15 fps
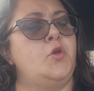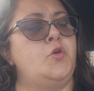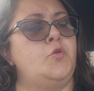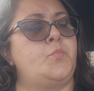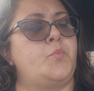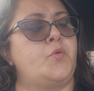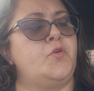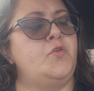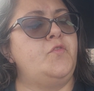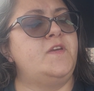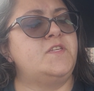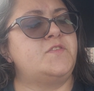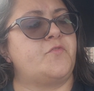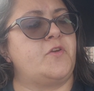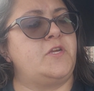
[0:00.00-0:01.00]
who'd prove
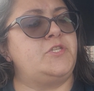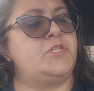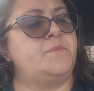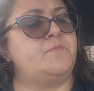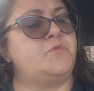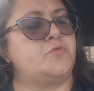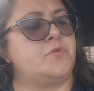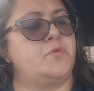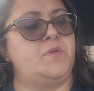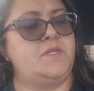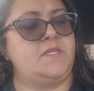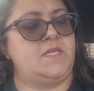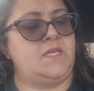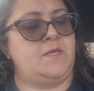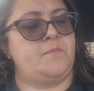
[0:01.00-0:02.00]
his friendship true
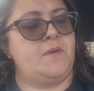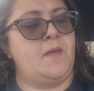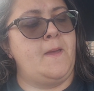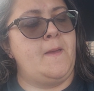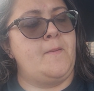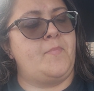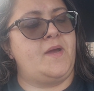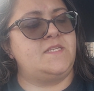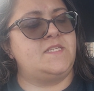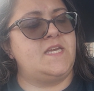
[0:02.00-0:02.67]
and deep, by